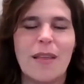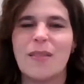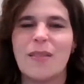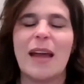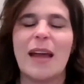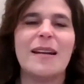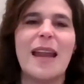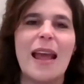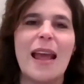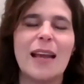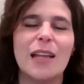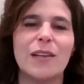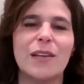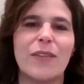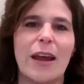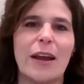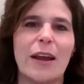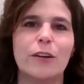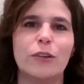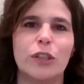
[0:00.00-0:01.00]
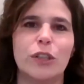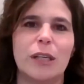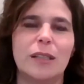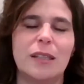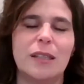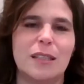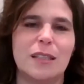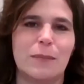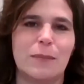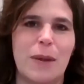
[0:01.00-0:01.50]
That negative energy
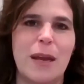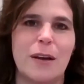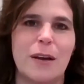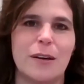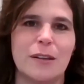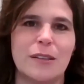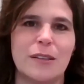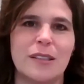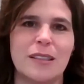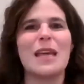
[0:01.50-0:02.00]
disappears.